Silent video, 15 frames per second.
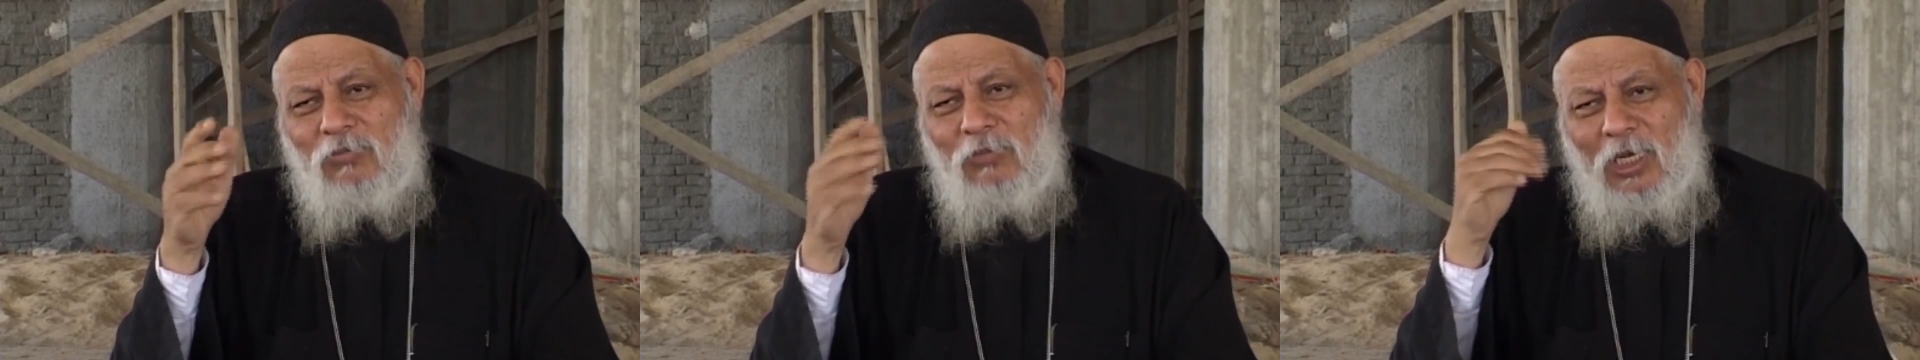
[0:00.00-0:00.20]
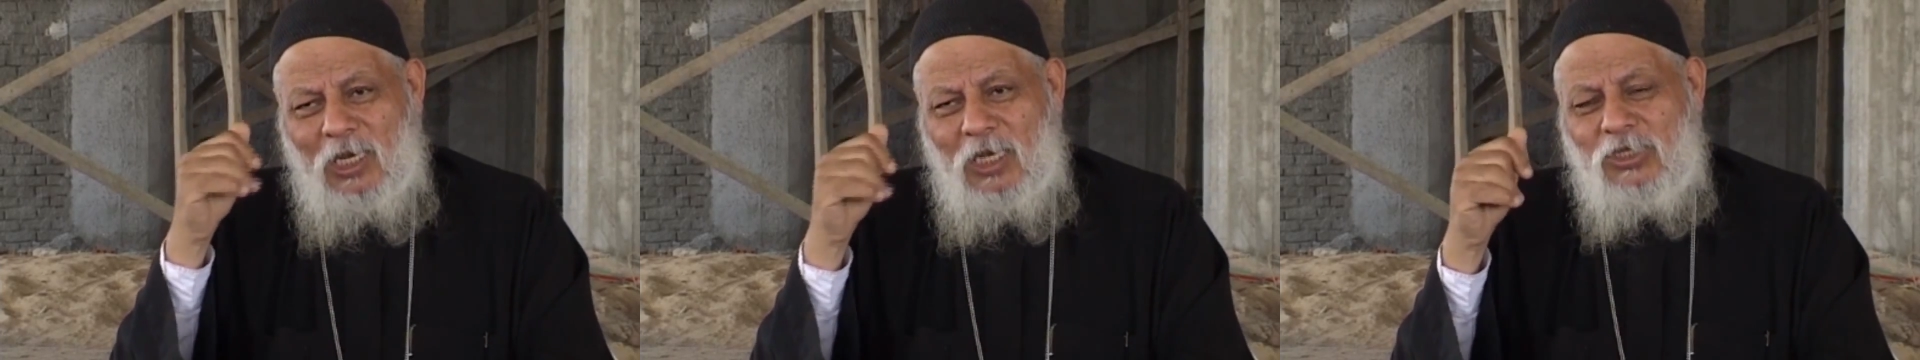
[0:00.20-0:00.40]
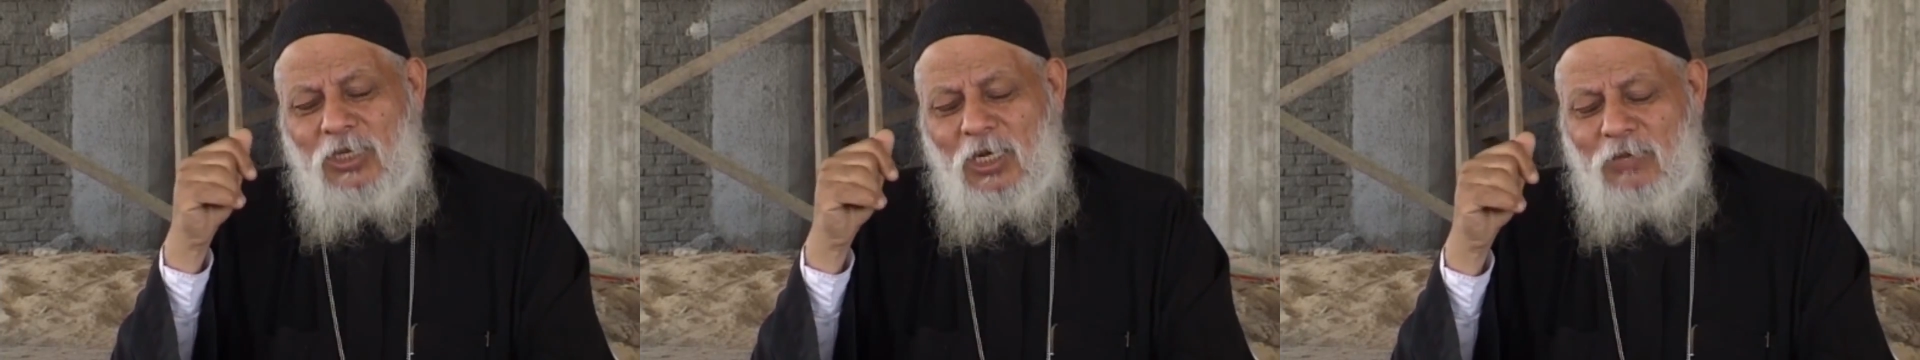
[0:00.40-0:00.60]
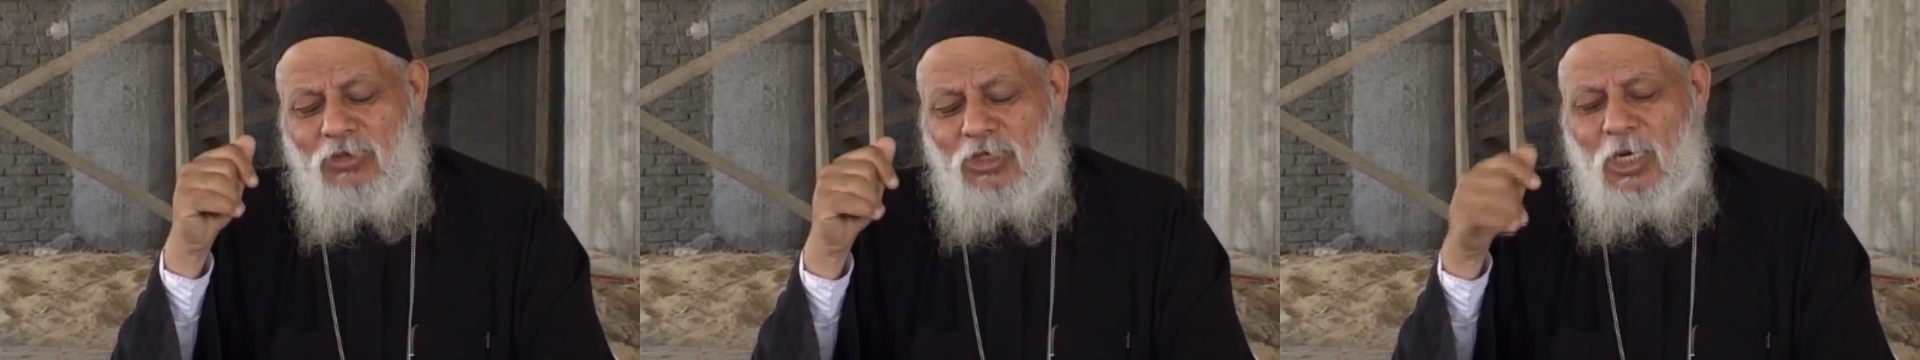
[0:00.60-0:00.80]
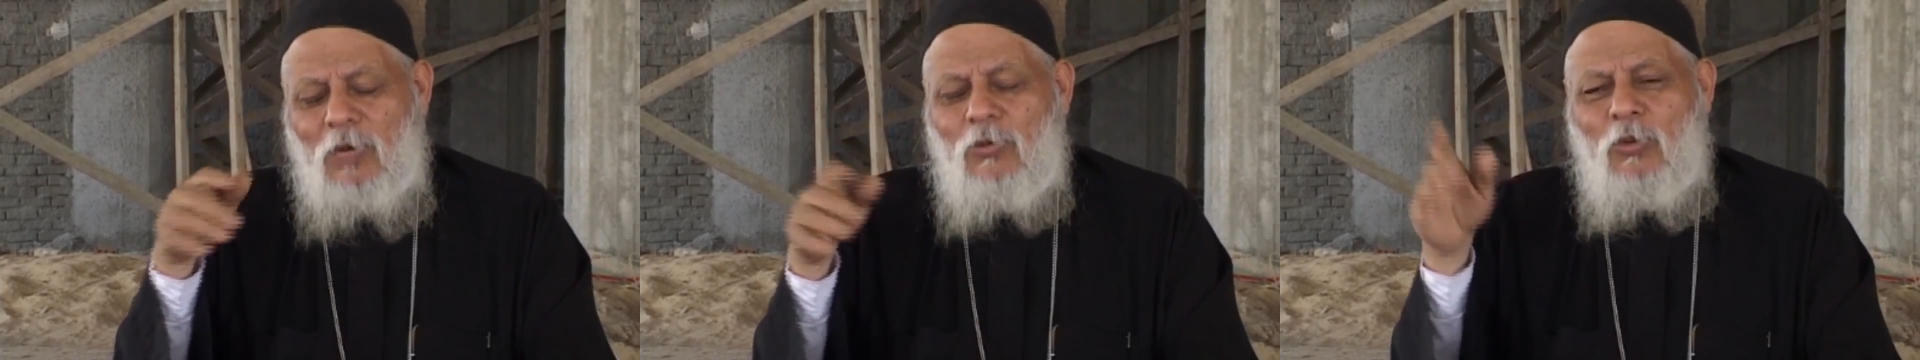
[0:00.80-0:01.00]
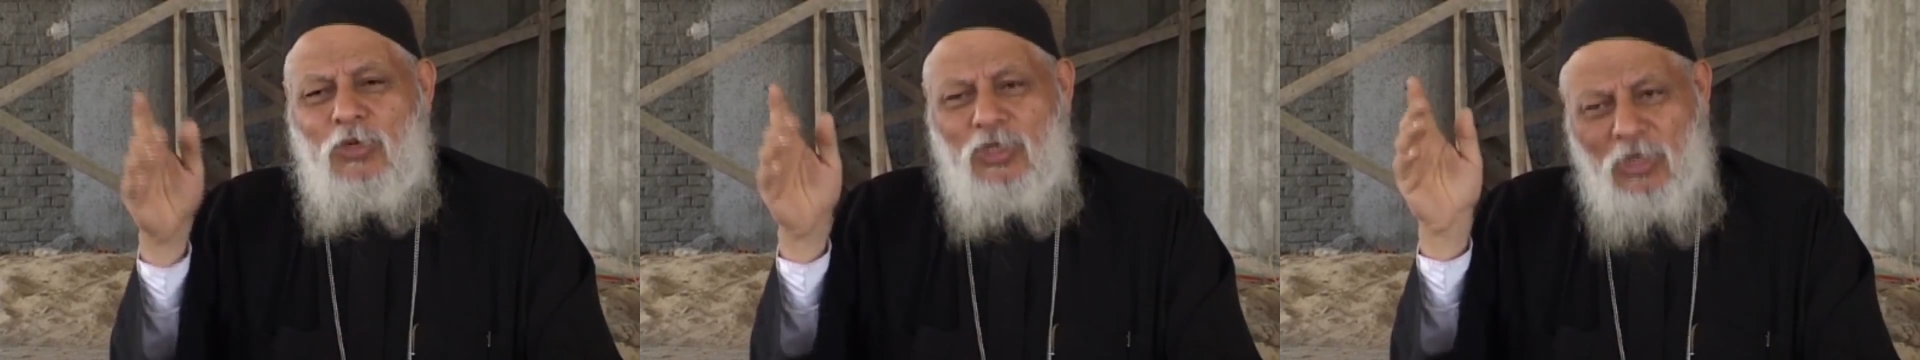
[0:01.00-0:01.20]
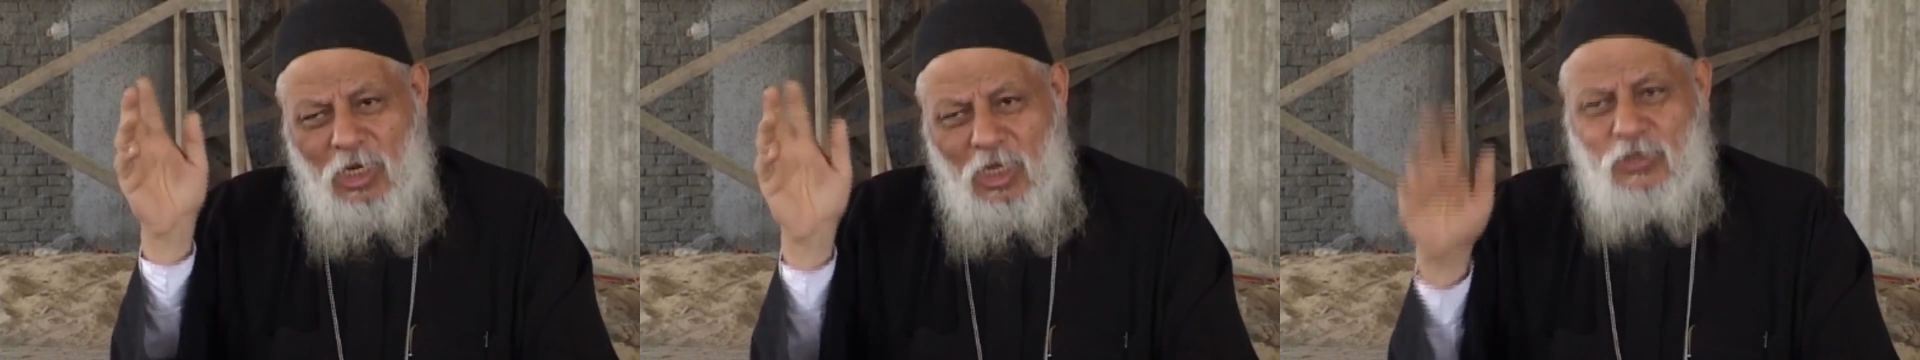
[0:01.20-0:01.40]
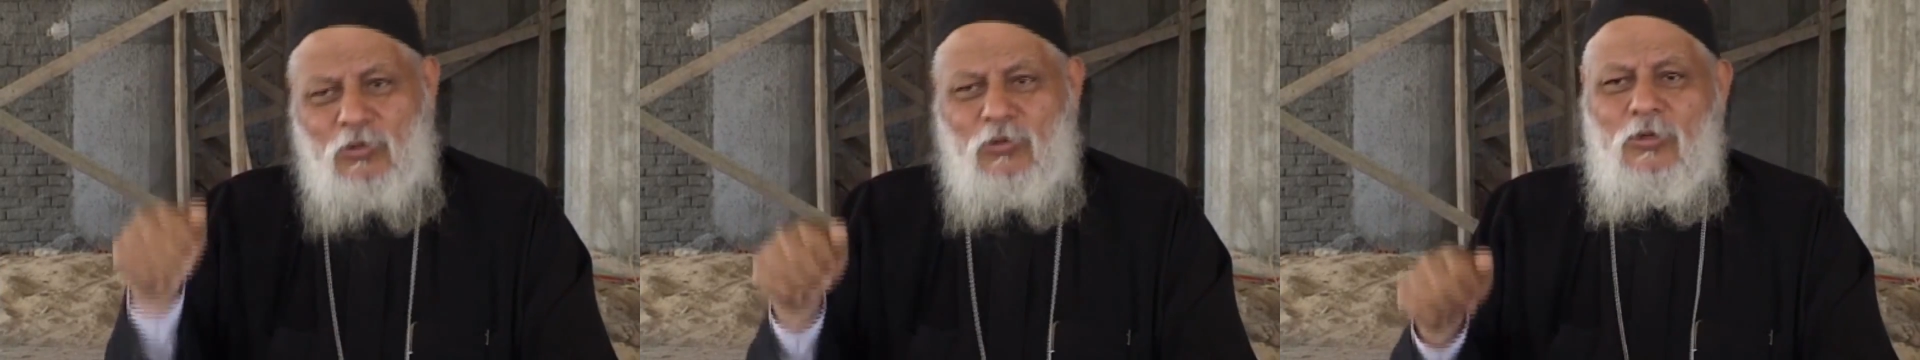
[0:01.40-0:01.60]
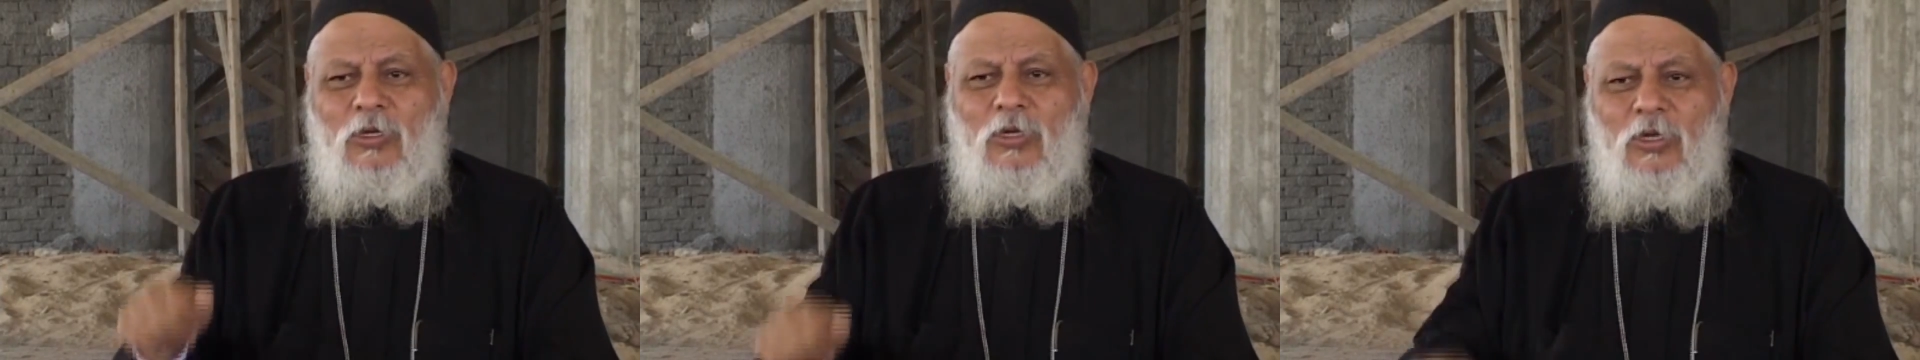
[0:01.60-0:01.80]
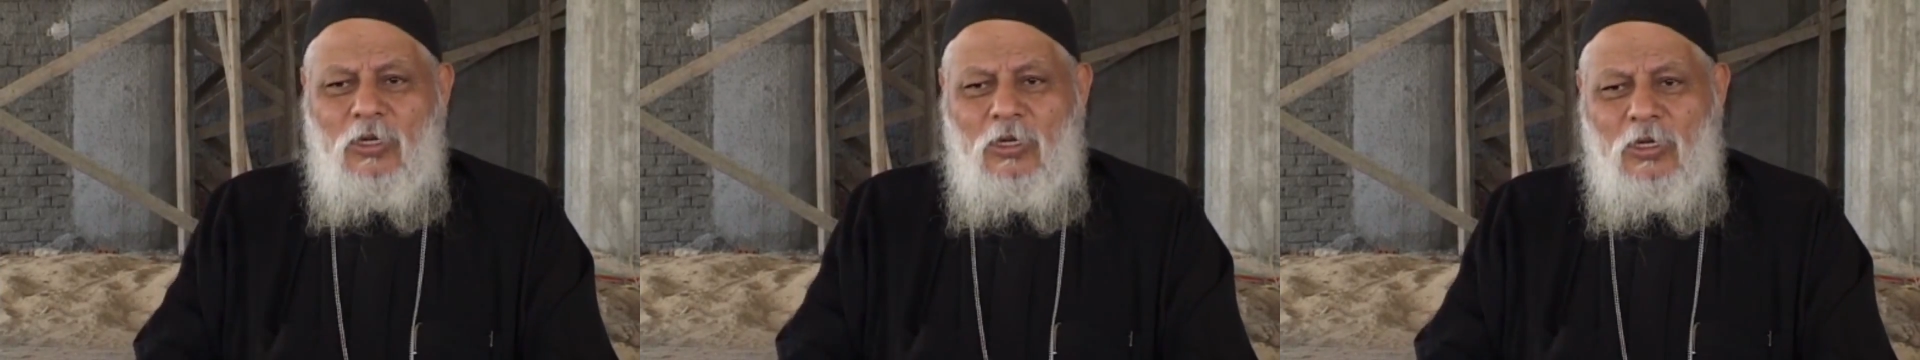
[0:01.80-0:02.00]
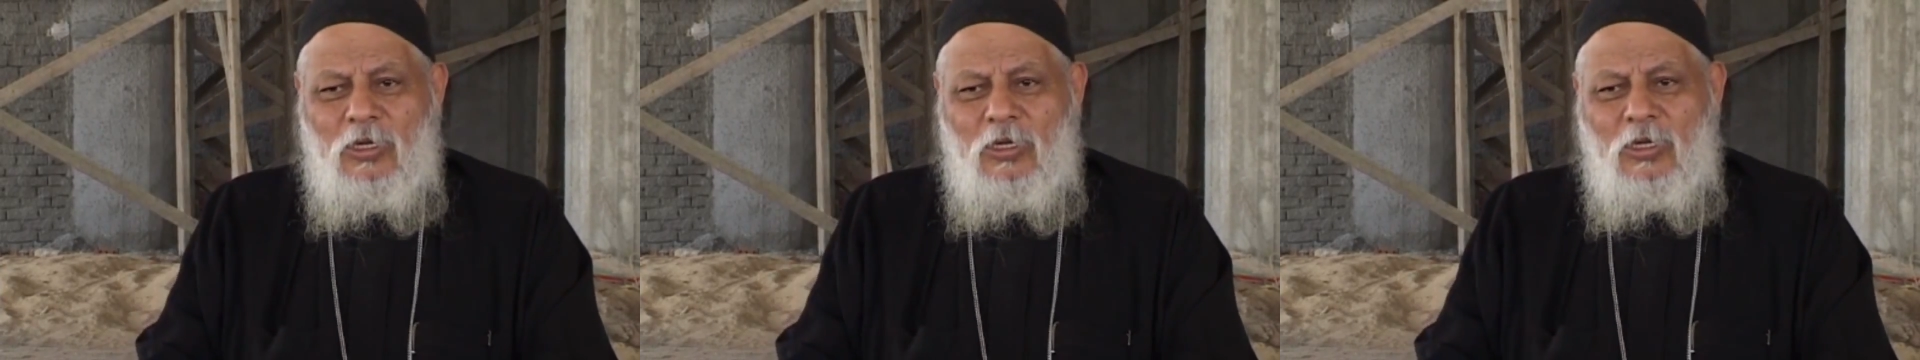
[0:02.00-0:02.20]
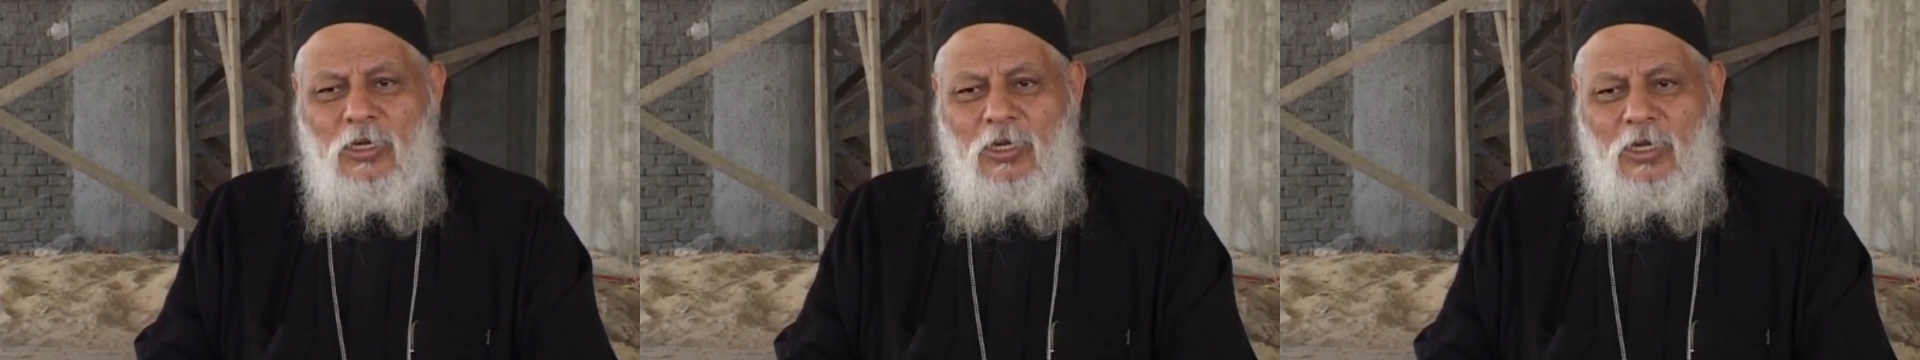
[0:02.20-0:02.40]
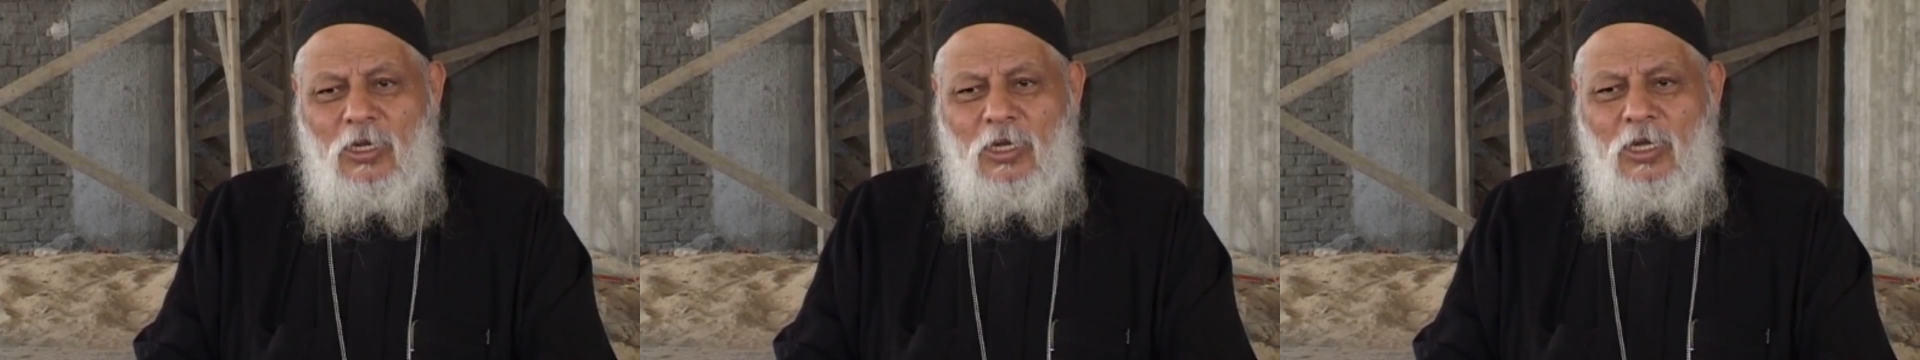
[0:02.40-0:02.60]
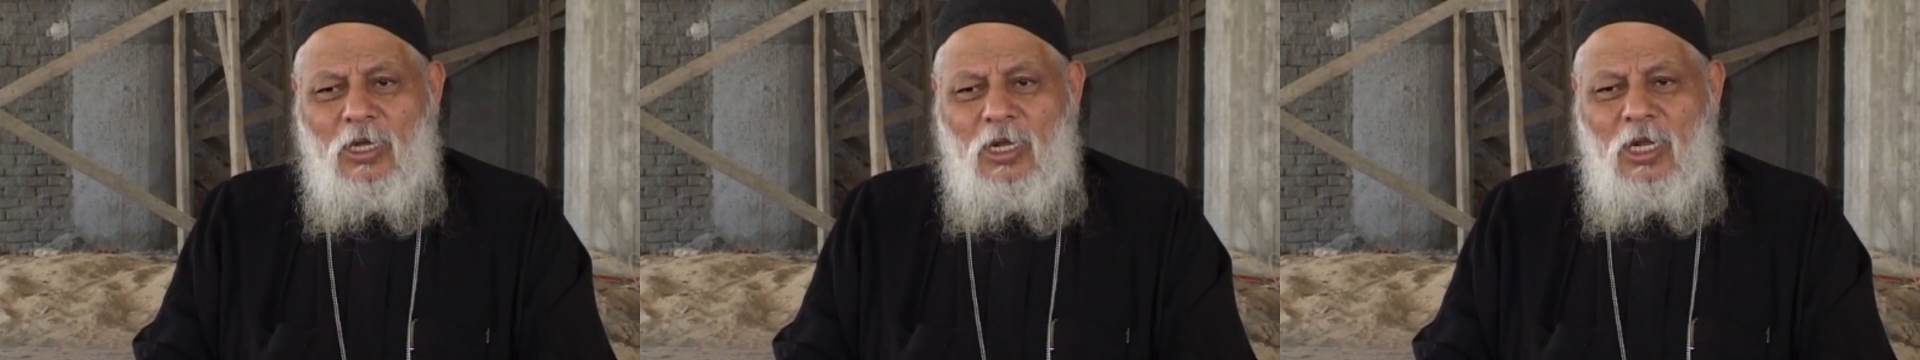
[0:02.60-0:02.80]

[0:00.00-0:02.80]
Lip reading: I would take shoes and put it on their feet,